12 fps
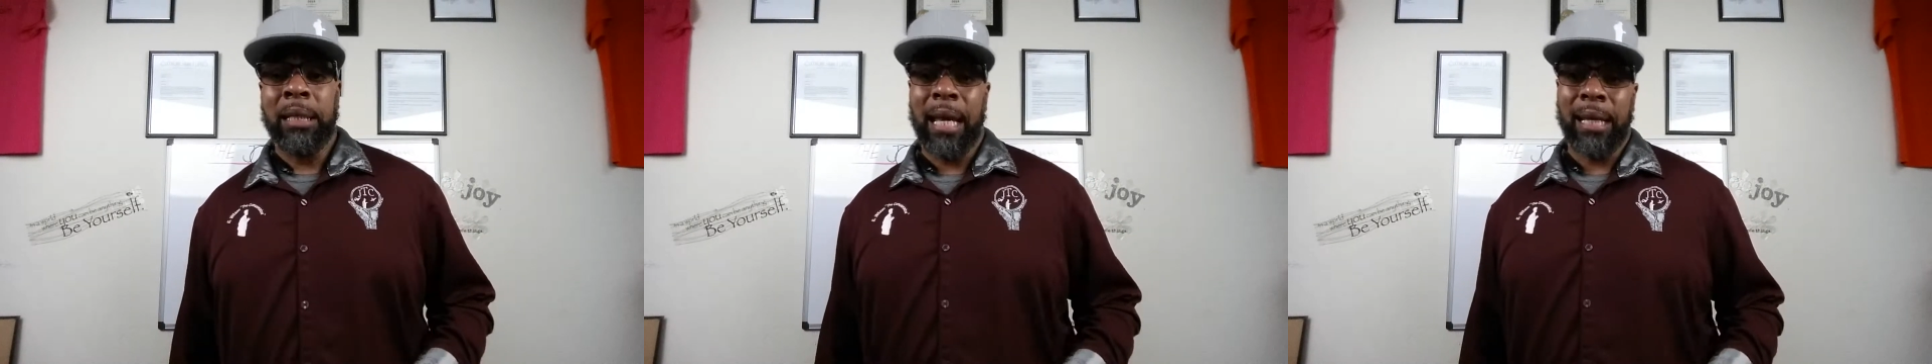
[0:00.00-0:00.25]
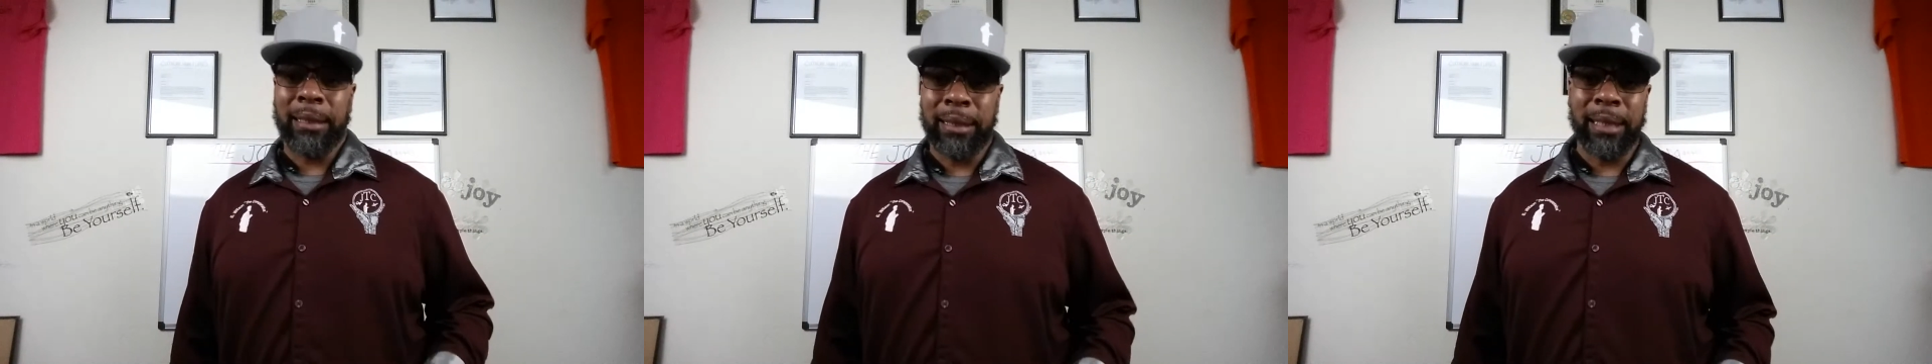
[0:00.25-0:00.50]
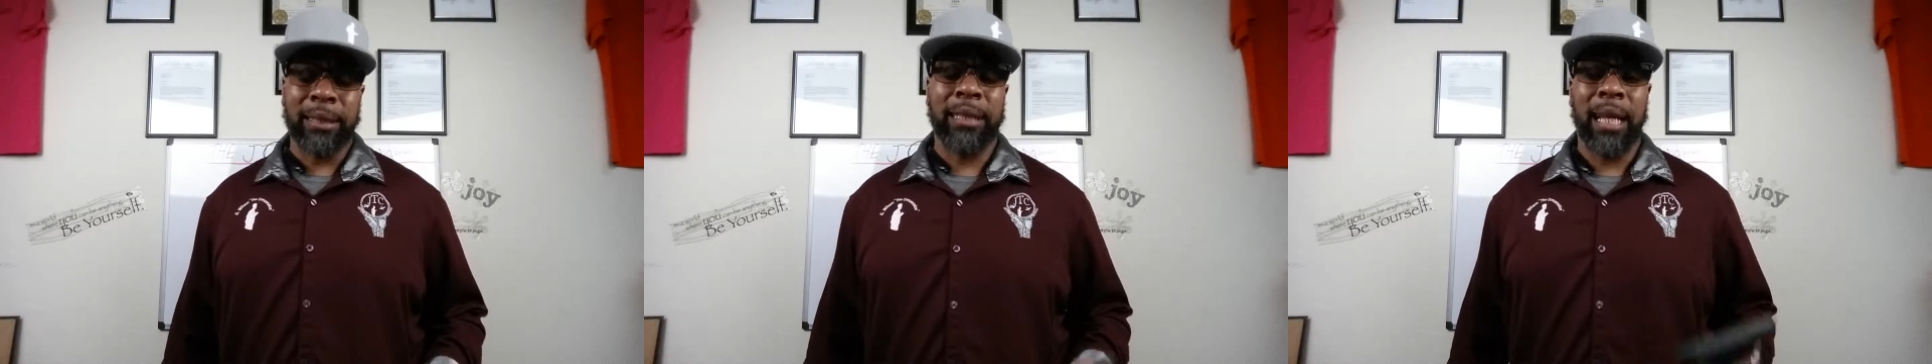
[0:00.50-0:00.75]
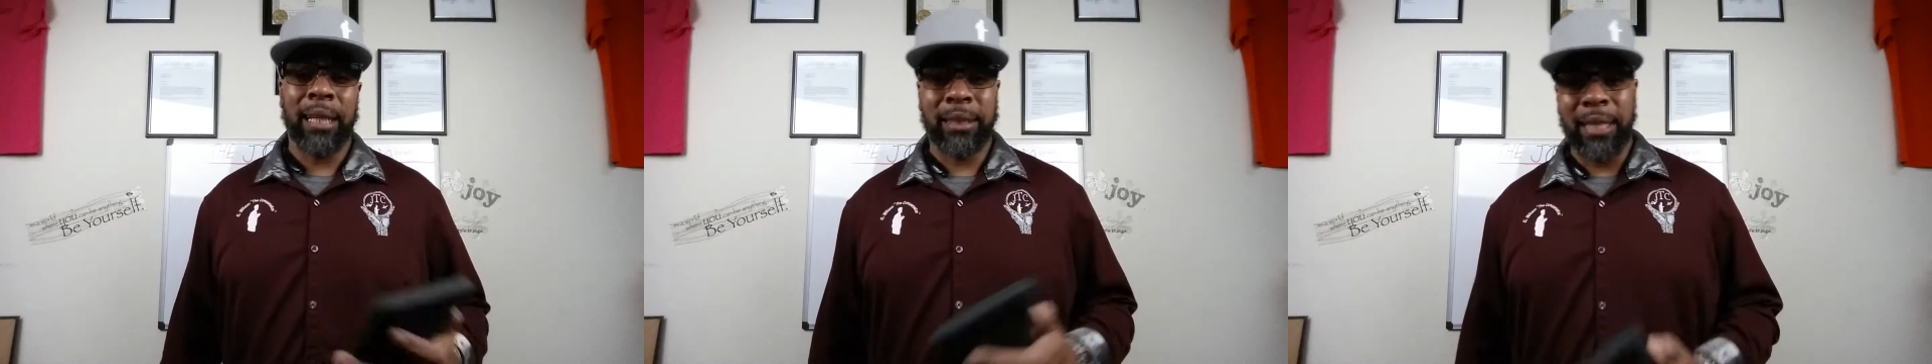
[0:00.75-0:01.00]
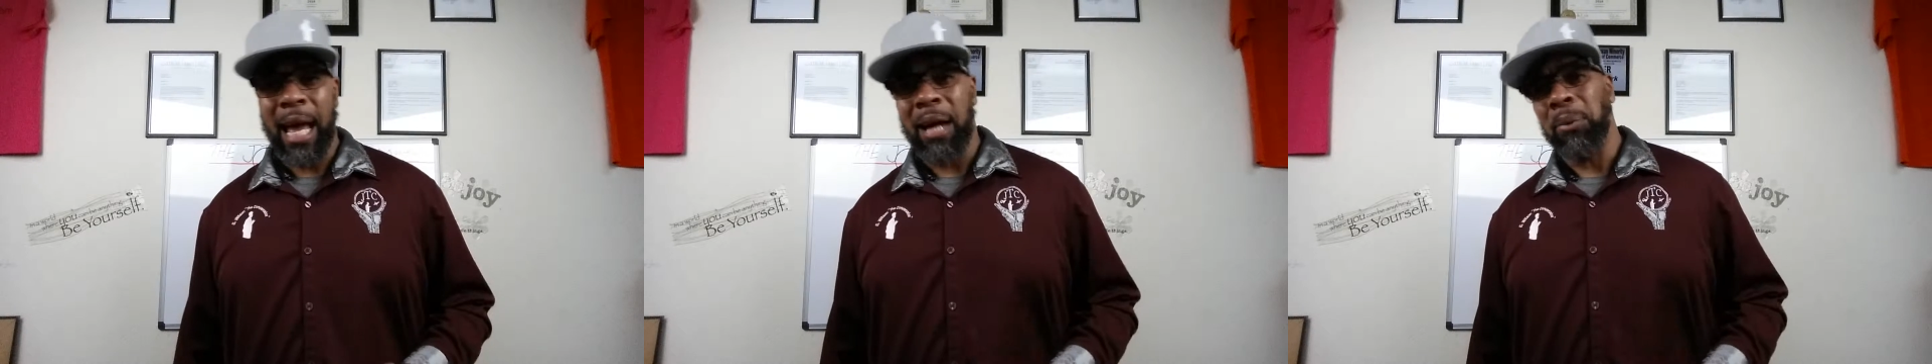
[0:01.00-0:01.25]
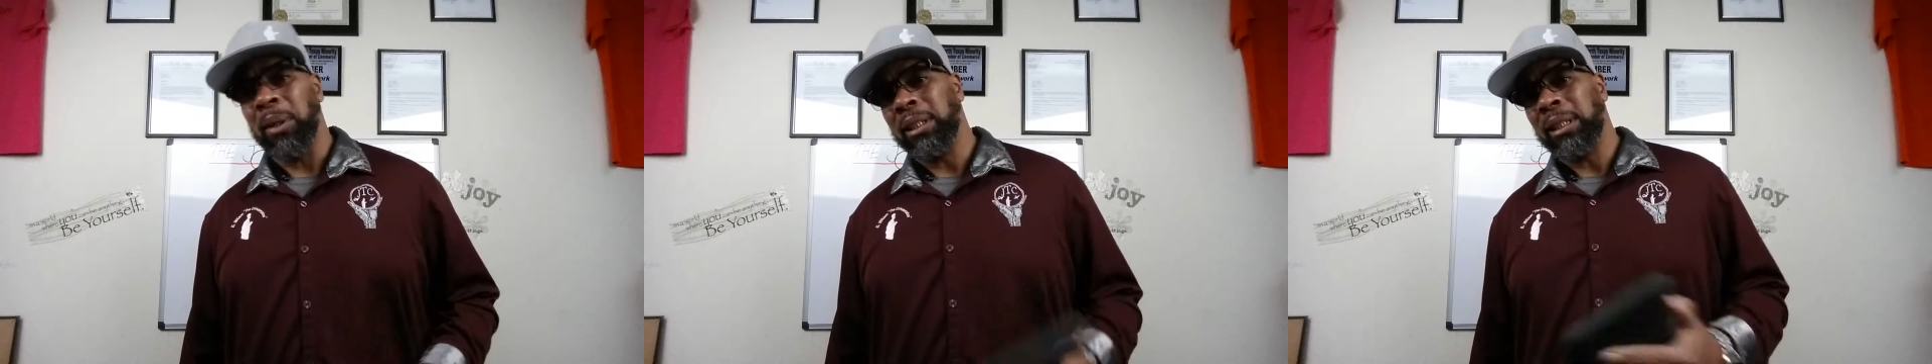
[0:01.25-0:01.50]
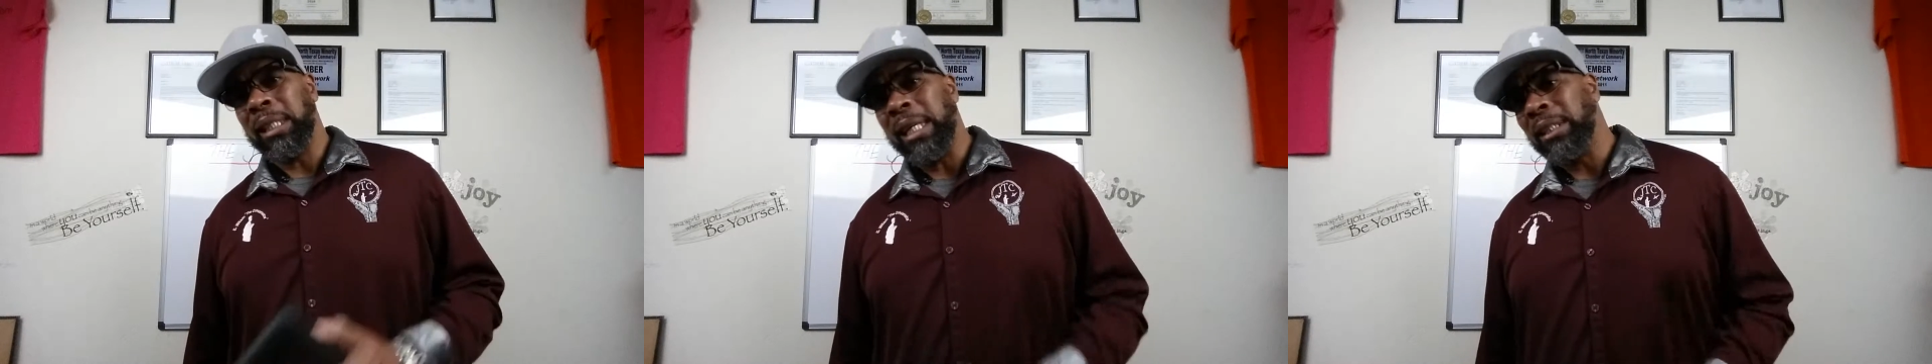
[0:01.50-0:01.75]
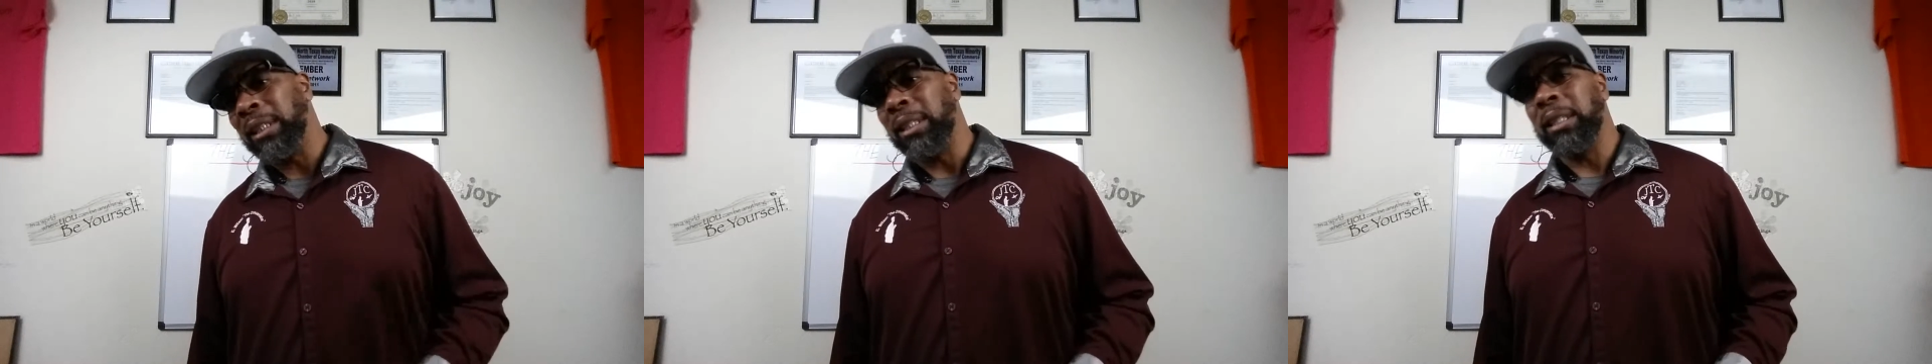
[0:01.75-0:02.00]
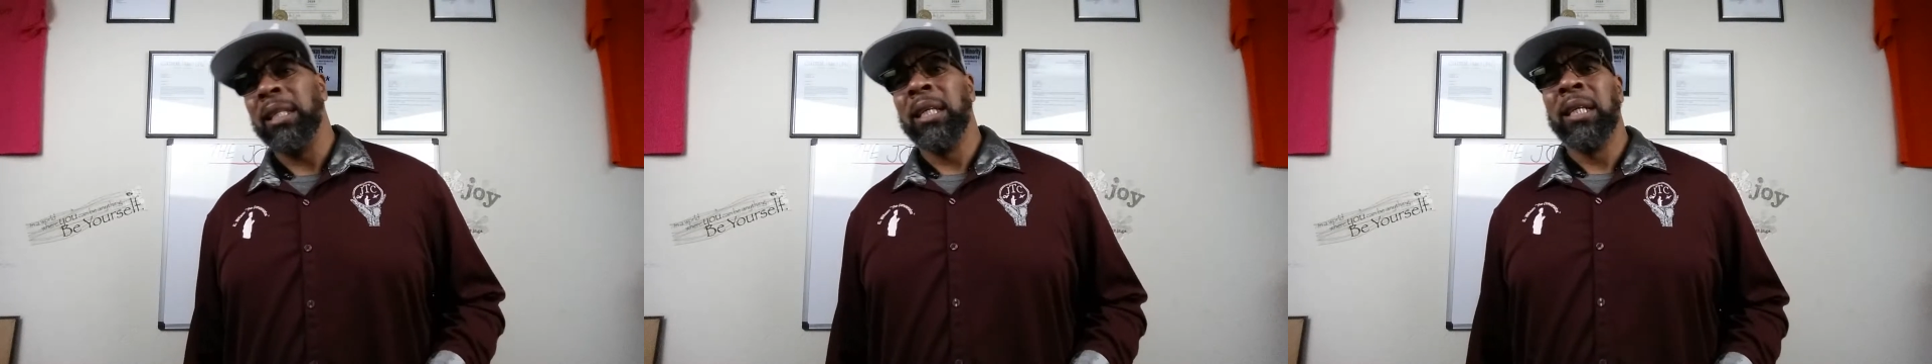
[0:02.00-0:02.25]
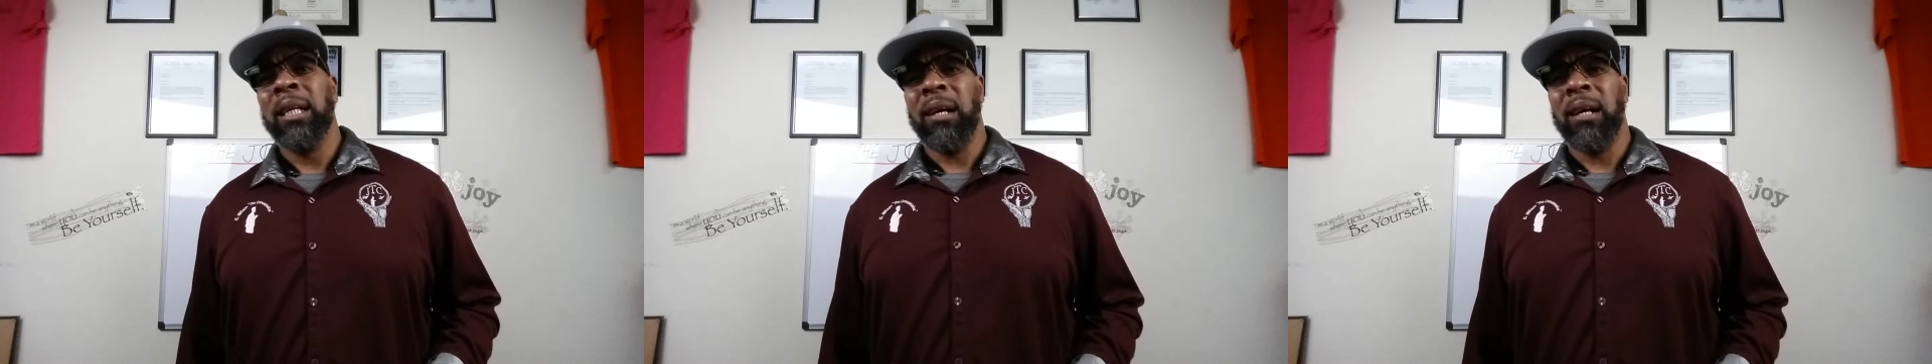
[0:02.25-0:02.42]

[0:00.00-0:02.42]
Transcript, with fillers: That is this, that is that. What is teaching?